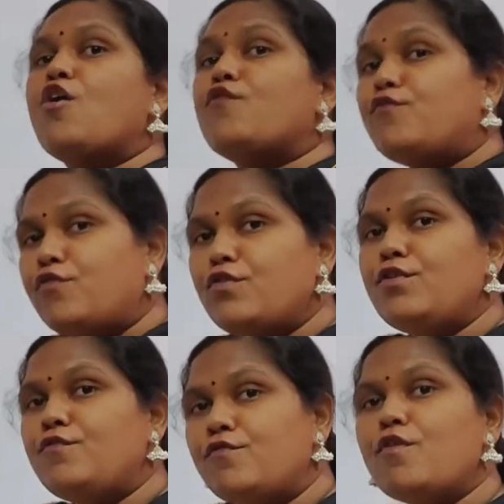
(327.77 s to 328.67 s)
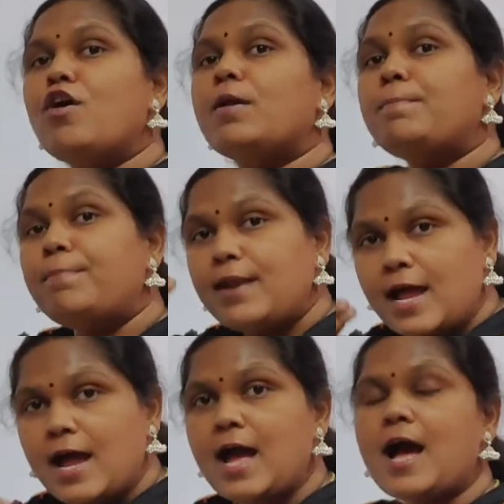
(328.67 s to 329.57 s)
food for
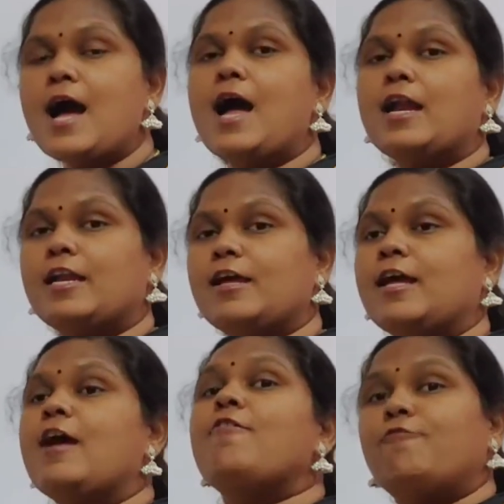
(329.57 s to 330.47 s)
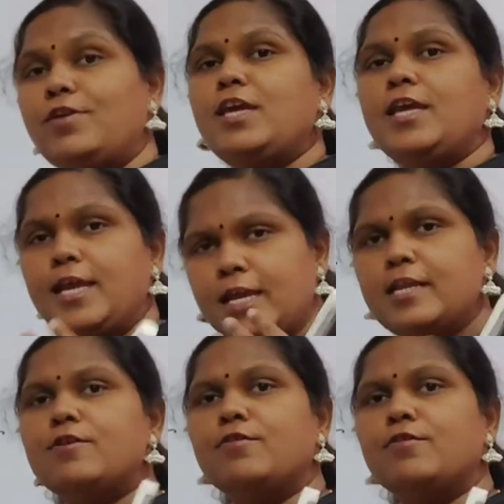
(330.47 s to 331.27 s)
plant. We eat.